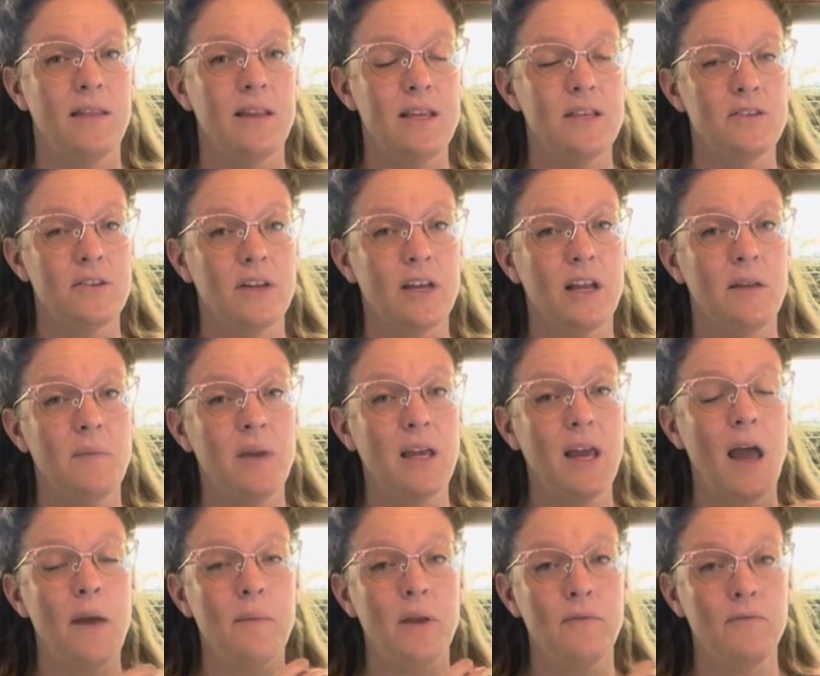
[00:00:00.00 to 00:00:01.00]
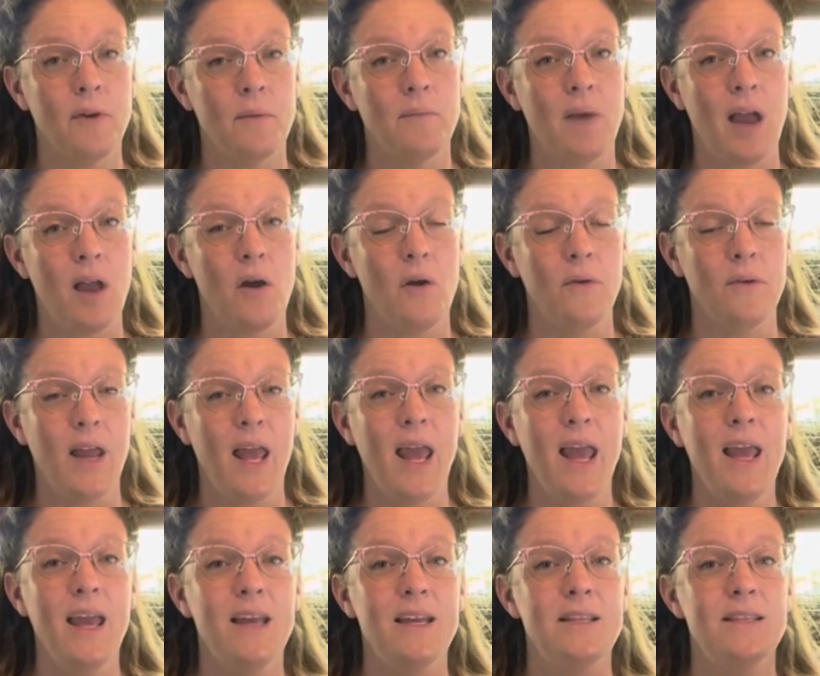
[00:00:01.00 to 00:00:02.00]
These are going to be coming from my own
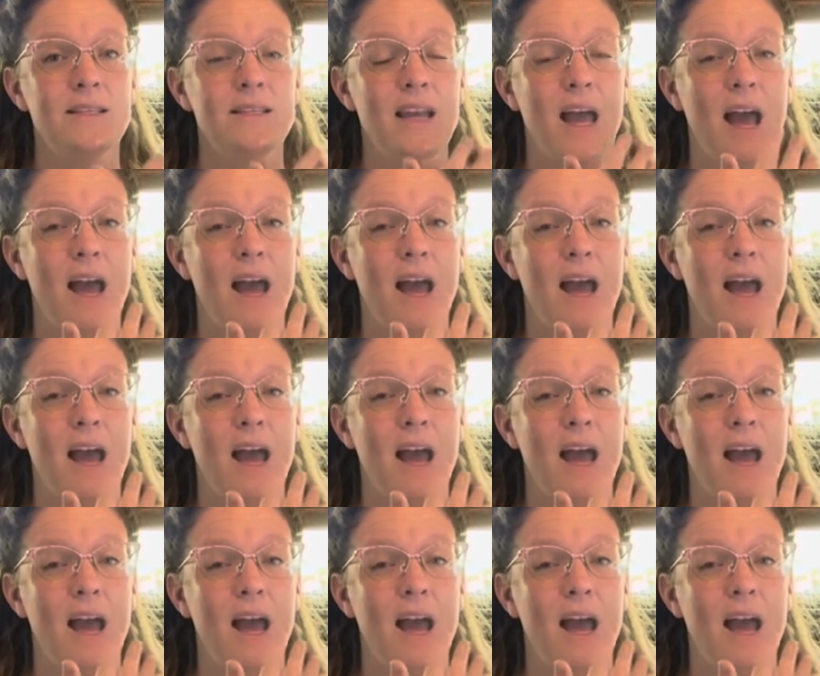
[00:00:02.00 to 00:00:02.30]
hands.